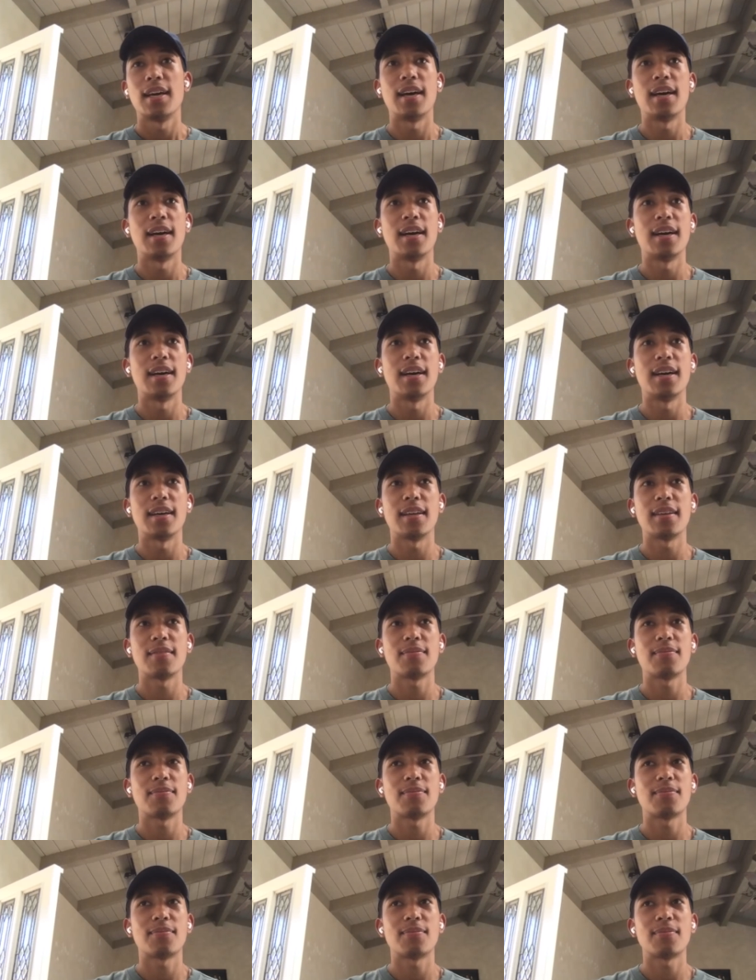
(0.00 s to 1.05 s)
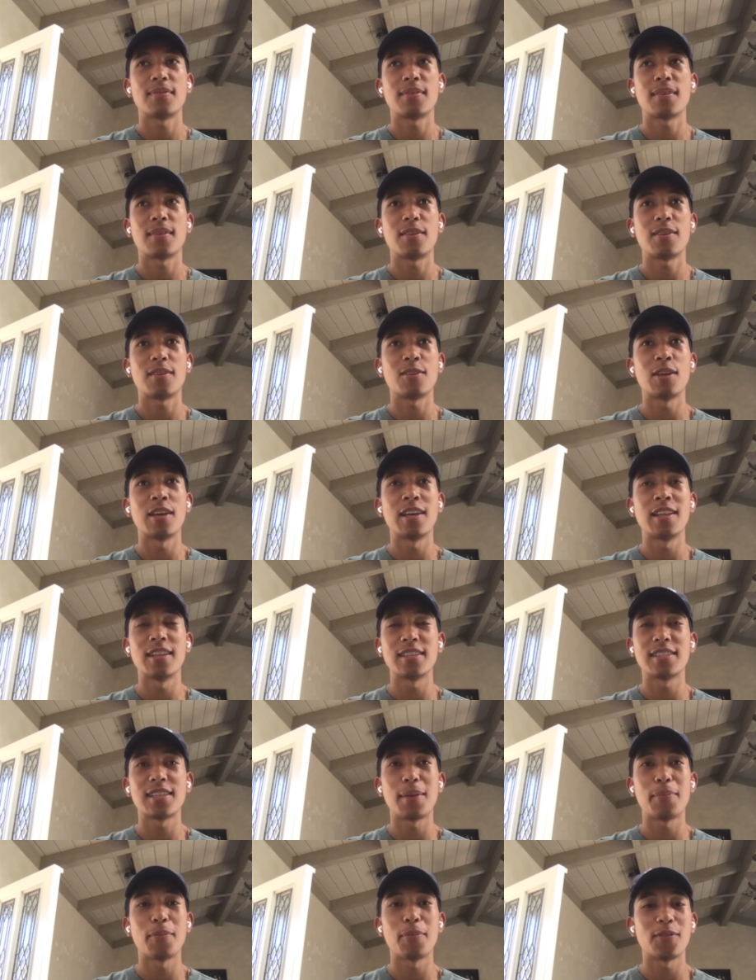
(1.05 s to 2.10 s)
in the
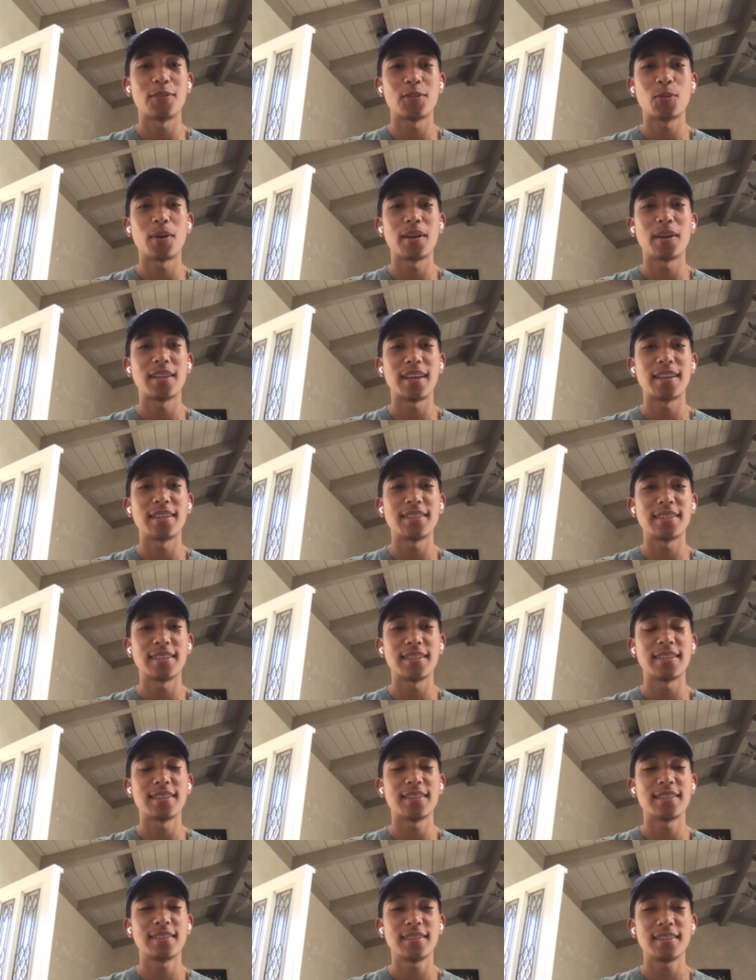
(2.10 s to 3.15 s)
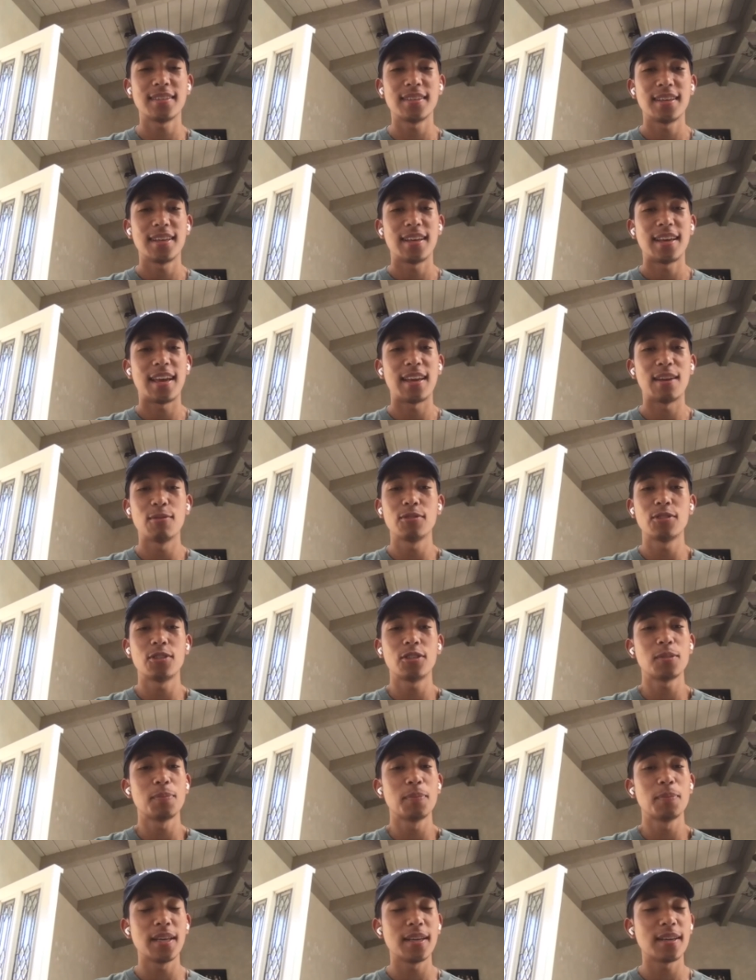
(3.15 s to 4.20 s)
summer of 2018, and it was
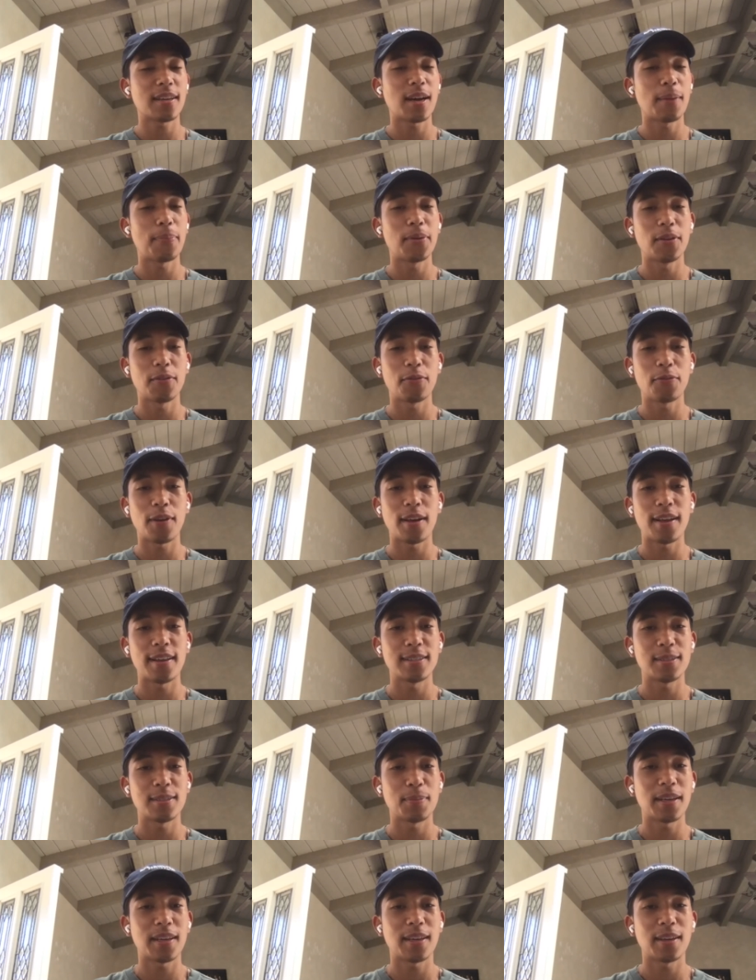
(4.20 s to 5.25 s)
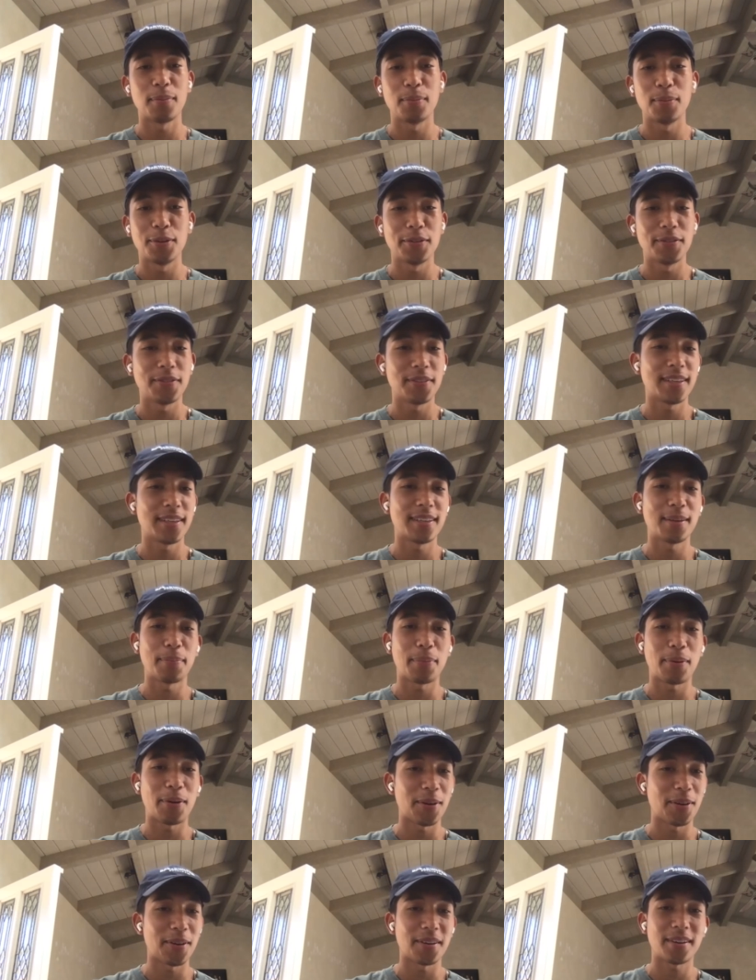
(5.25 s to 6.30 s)
just me and a couple of friends making a movie in a
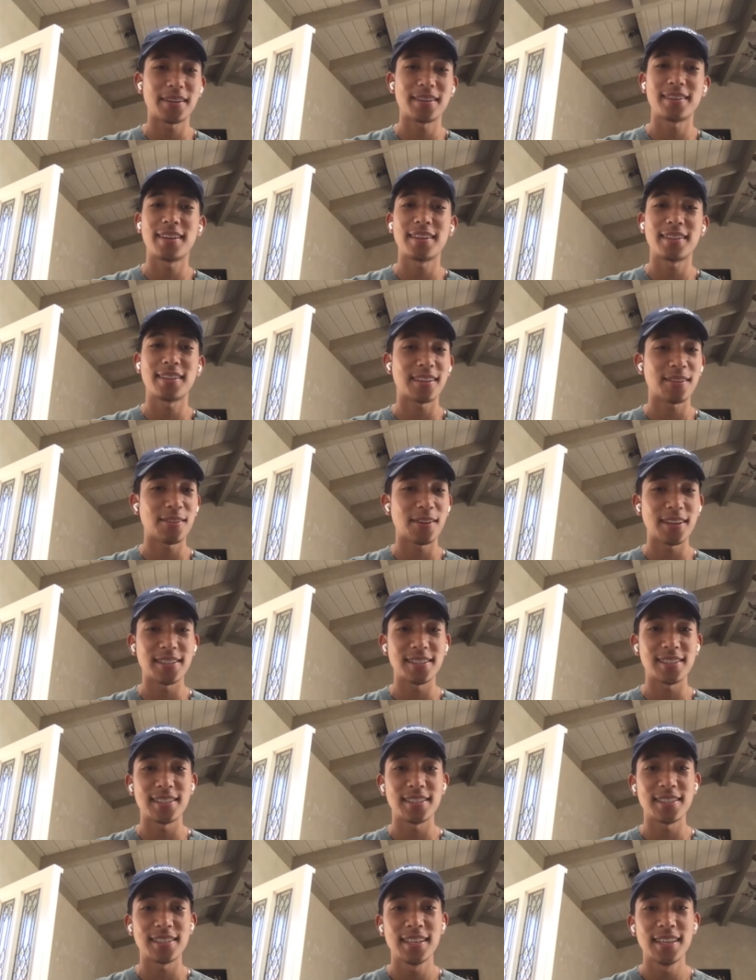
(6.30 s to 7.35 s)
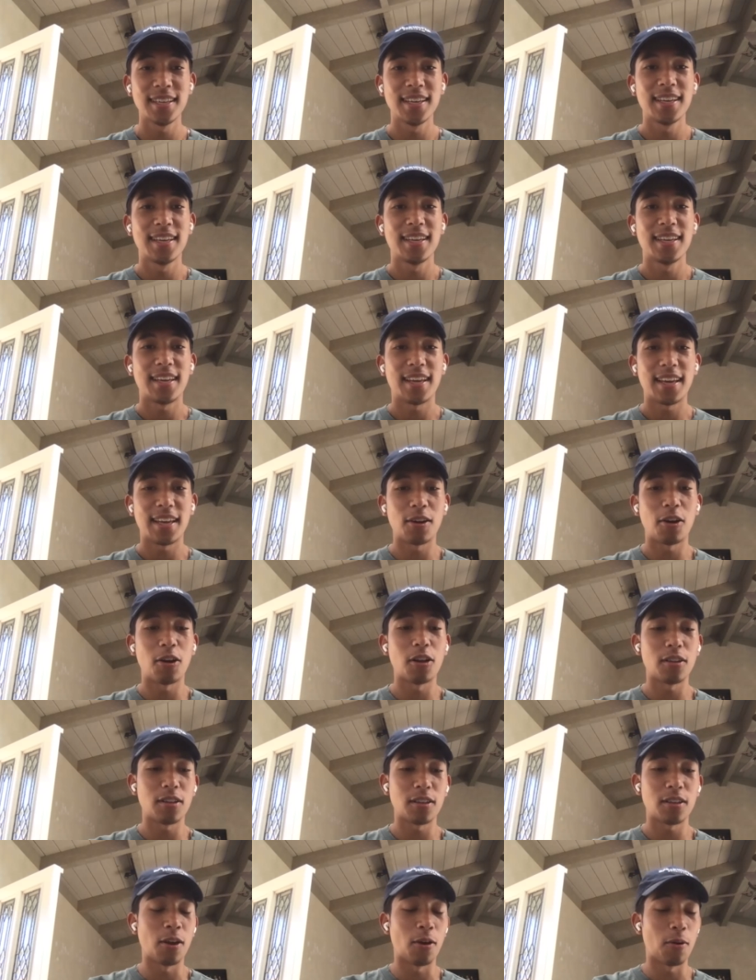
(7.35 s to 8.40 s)
park. Nothing crazy. And
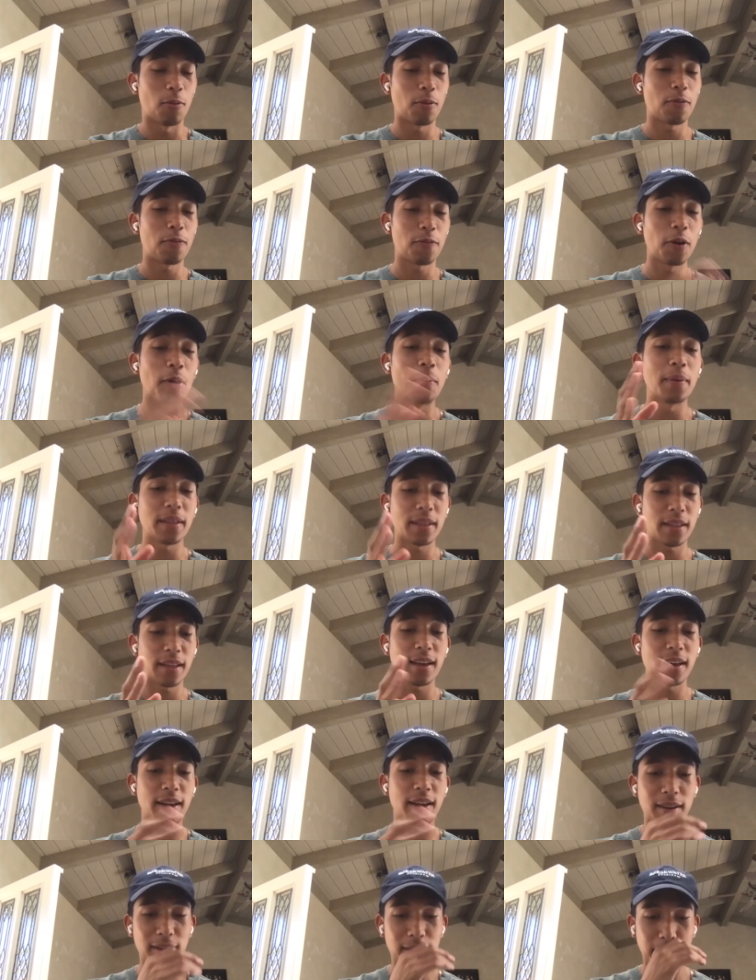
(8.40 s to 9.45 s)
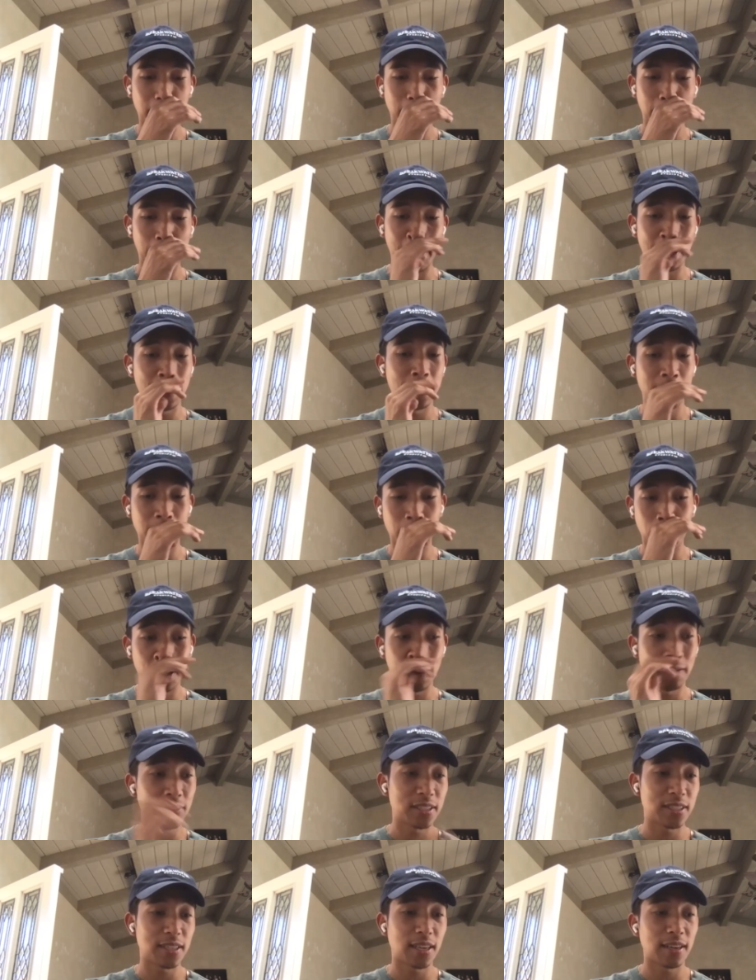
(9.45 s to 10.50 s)
all, you know, we're filming there, and all
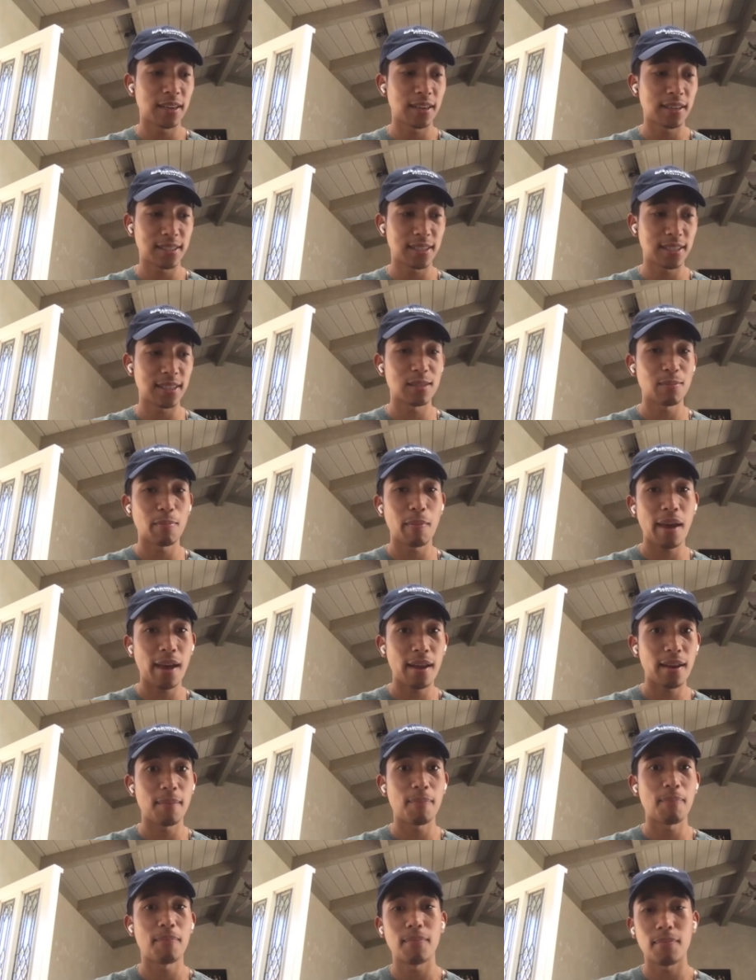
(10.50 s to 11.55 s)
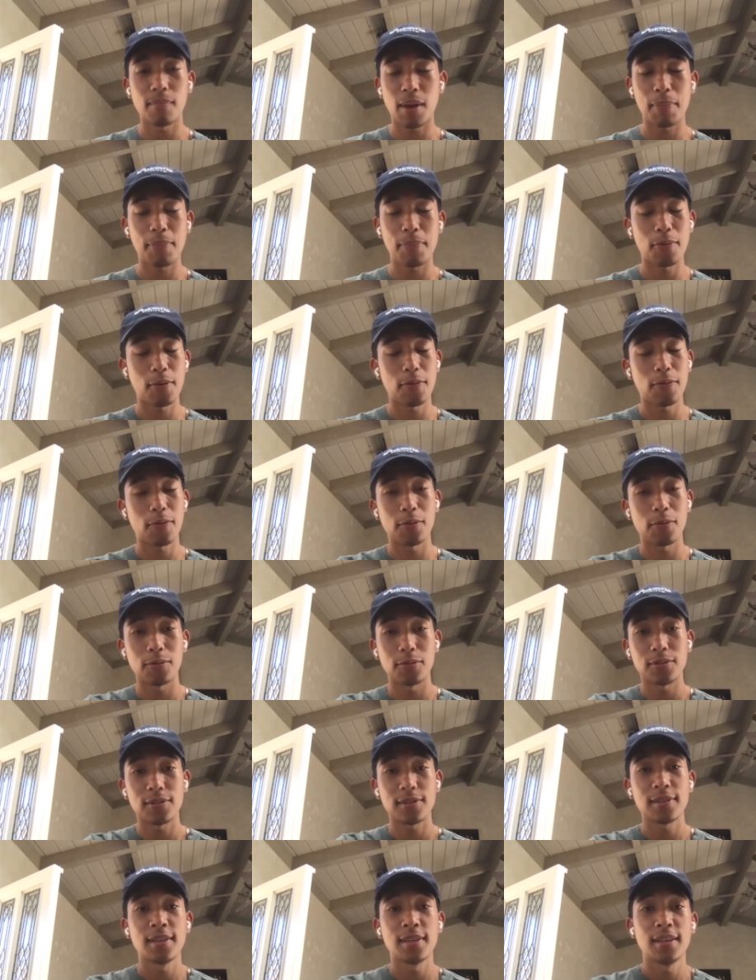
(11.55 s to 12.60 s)
of a sudden I see this man in my
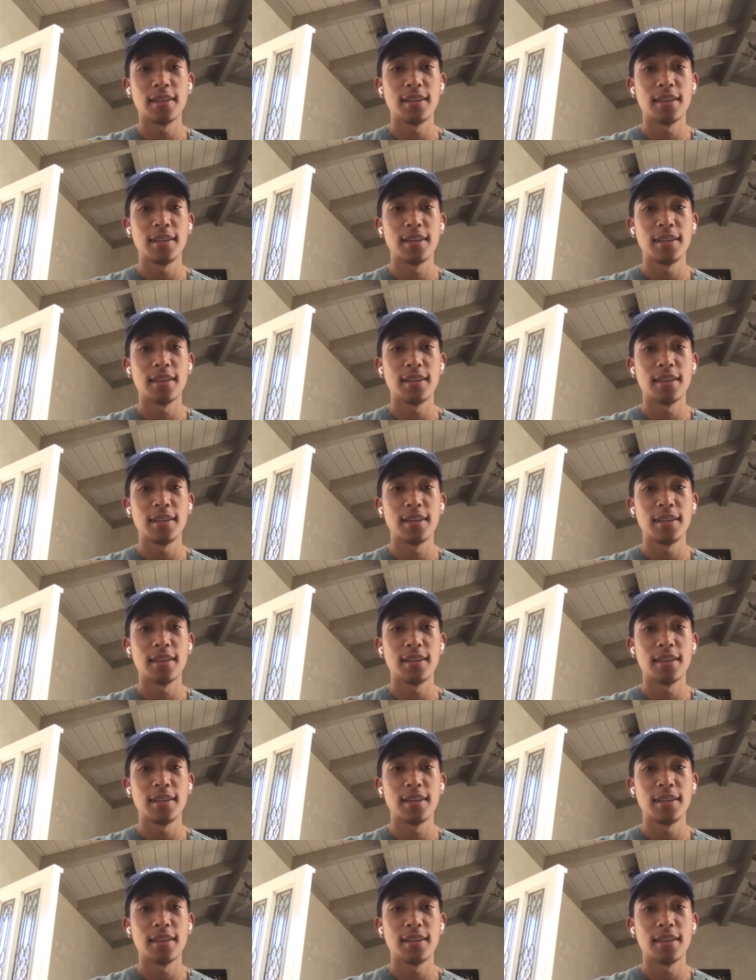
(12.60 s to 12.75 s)
peripherals,